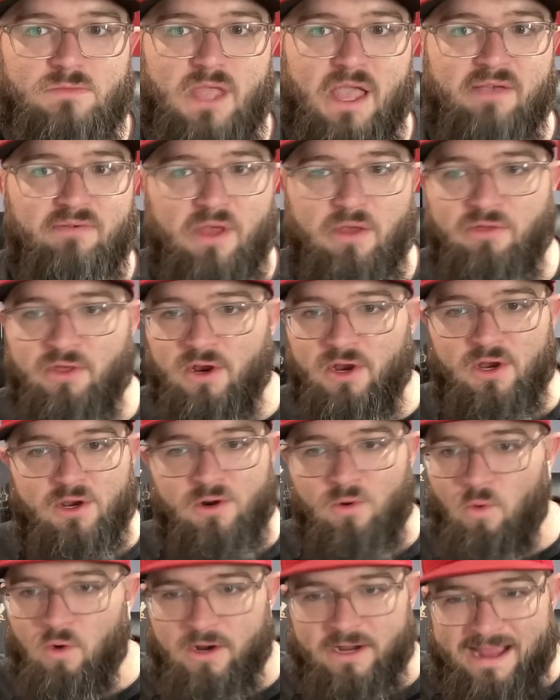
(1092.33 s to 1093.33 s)
They're going
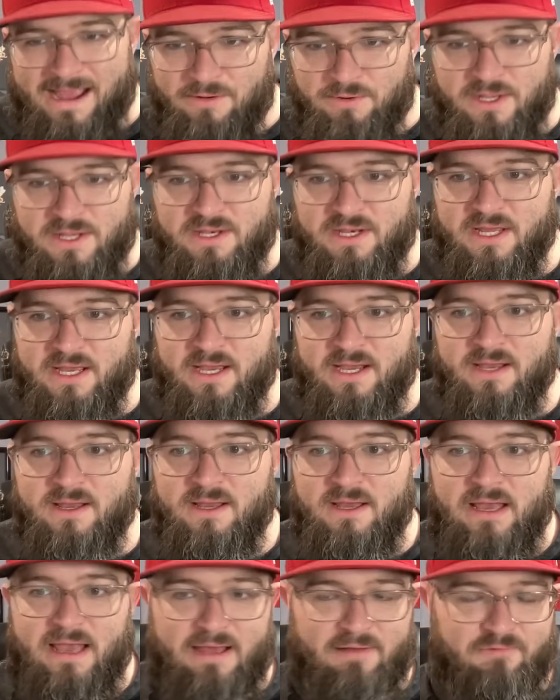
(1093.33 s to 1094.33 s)
to work out India
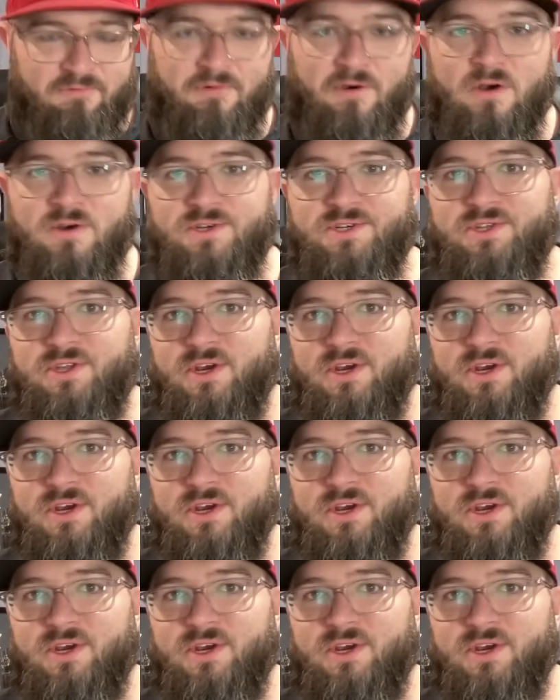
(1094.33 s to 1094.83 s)
at first.